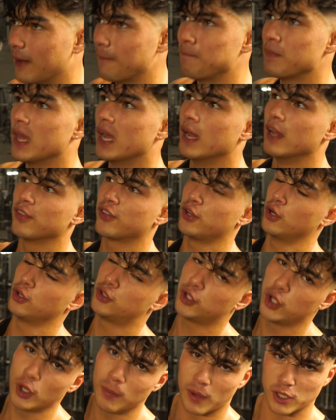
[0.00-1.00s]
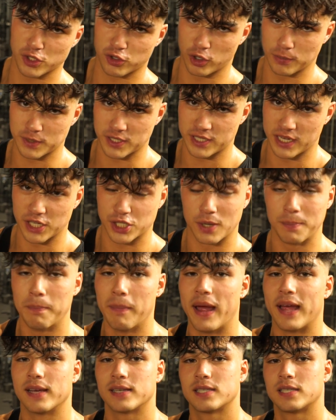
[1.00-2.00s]
to do 2 muscle groups a session
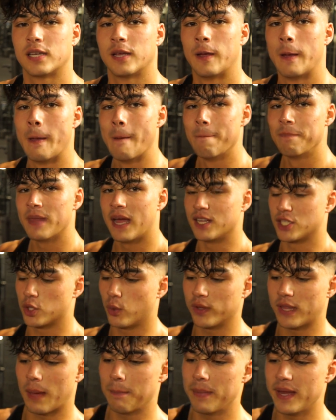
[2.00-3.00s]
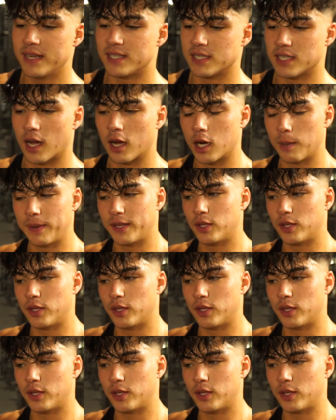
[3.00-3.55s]
max. And so what that means is I'm gonna be